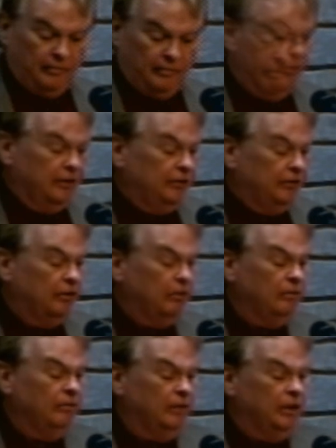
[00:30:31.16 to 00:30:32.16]

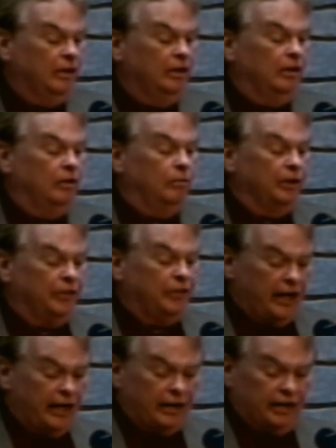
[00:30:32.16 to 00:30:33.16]
So with
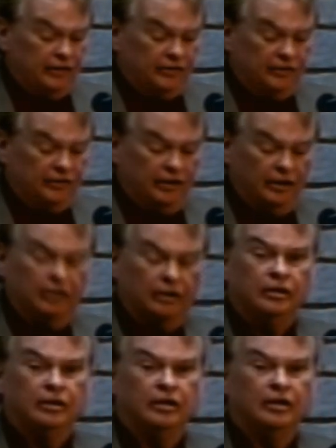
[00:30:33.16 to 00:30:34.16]
that, I say,
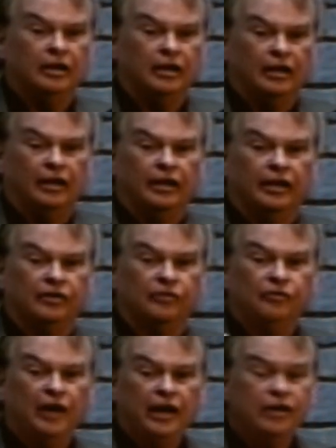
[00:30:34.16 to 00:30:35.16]
let's
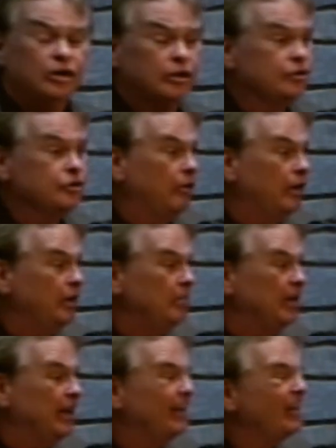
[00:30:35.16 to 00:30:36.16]
find our joy
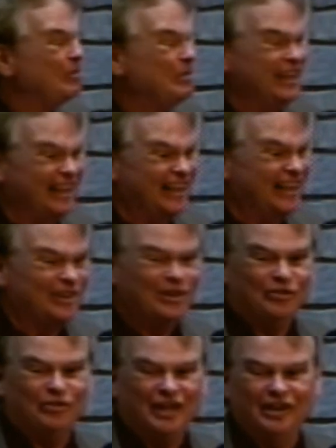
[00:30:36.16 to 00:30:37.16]
by helping others
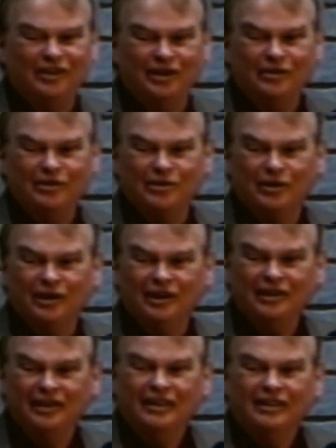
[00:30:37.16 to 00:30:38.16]
find their joy.
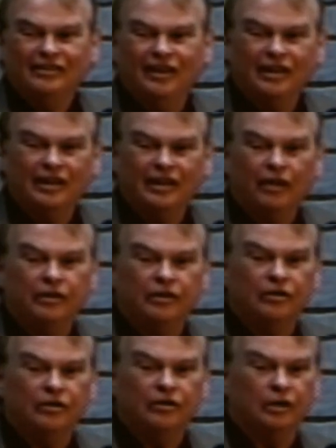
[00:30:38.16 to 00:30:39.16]
Take it out in
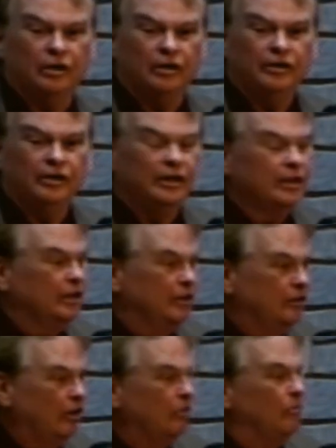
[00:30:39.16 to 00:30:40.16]
the world.
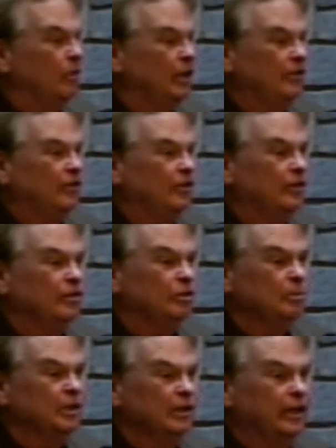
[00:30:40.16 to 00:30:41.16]
Don't waste your
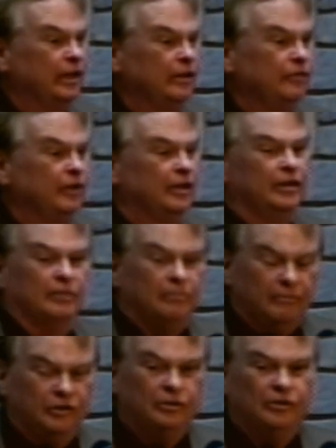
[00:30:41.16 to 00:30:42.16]
human life.
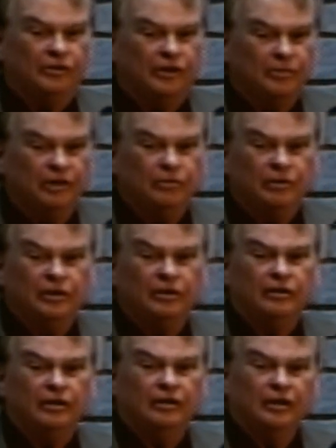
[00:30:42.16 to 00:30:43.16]
Do something with it
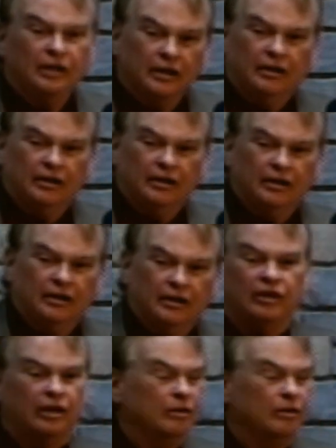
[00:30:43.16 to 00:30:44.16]
and
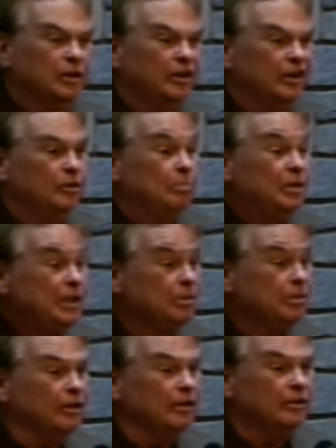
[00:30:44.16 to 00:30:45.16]
share it with other
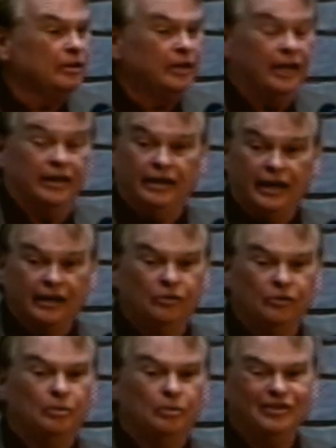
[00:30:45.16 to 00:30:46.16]
people. And that's
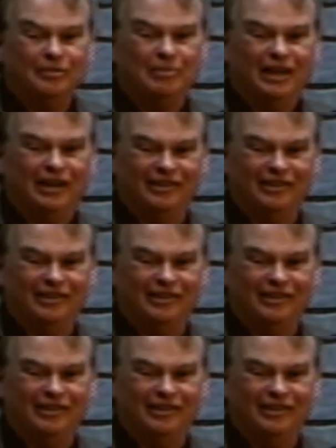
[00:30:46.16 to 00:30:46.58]
what it's about.